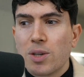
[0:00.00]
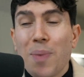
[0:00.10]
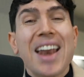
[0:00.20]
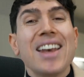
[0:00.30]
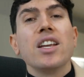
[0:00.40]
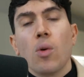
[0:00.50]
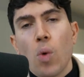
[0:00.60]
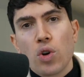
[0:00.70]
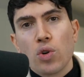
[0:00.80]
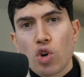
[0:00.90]
depending on
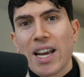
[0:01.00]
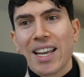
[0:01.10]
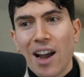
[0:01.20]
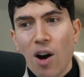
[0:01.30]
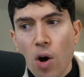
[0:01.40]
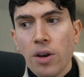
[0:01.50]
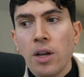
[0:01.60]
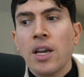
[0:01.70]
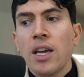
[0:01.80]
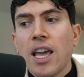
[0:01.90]
what you're training it on,
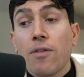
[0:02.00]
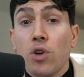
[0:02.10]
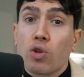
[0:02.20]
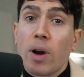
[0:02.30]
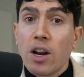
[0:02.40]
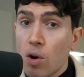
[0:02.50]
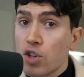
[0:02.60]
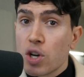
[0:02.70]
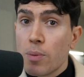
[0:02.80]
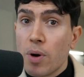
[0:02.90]
if you train it
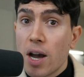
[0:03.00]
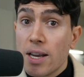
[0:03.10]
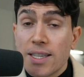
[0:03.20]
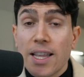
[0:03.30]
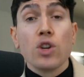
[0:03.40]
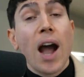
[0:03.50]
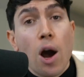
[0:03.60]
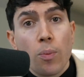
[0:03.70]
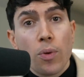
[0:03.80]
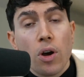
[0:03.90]
on some bias, then your
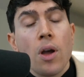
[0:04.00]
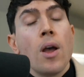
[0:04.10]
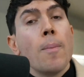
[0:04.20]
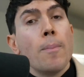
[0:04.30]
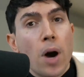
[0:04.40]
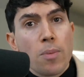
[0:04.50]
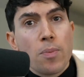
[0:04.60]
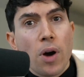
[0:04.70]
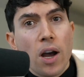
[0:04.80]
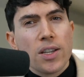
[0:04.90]
output might be
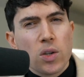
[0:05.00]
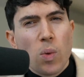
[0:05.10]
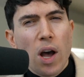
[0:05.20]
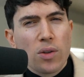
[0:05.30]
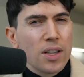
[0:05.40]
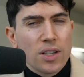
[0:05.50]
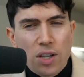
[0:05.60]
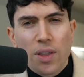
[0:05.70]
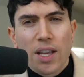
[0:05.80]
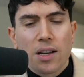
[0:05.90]
biased as well.
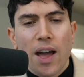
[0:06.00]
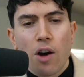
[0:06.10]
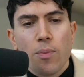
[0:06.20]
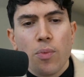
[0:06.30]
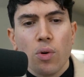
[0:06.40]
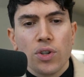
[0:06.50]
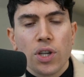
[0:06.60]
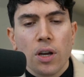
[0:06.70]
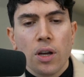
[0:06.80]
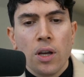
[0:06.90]
So things like that are important
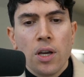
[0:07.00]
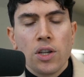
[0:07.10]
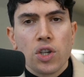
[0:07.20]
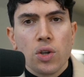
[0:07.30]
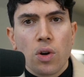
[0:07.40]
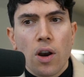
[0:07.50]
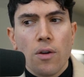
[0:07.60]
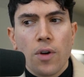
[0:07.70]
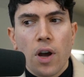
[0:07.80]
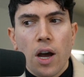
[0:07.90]
to kind
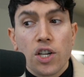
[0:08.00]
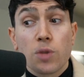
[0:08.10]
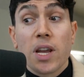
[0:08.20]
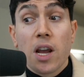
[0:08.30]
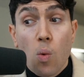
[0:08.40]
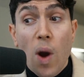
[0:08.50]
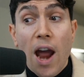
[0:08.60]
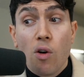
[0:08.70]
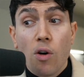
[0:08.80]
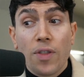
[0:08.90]
of just be
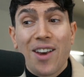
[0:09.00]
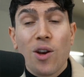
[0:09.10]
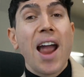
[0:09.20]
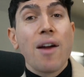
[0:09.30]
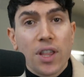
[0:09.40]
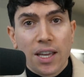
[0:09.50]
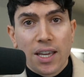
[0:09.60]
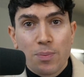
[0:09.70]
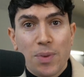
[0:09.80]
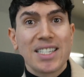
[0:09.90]
aware of, that not everything
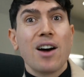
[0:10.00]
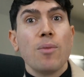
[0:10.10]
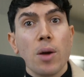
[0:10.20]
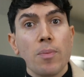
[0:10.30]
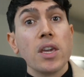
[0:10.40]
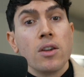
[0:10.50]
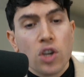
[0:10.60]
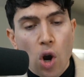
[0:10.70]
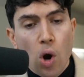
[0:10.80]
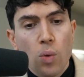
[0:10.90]
it spits out might be
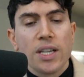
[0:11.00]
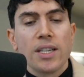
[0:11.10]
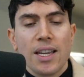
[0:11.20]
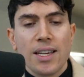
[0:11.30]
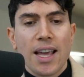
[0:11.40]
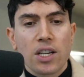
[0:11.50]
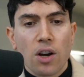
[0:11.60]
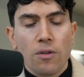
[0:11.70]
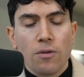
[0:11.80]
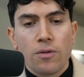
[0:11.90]
gold. It's there to
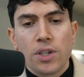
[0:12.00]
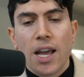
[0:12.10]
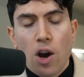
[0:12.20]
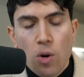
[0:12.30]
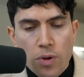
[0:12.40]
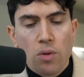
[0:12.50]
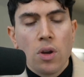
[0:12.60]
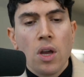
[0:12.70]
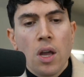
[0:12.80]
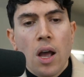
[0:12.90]
kind of to help you.
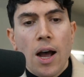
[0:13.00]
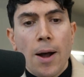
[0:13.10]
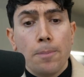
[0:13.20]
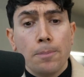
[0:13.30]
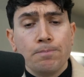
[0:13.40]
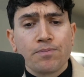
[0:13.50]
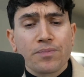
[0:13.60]
And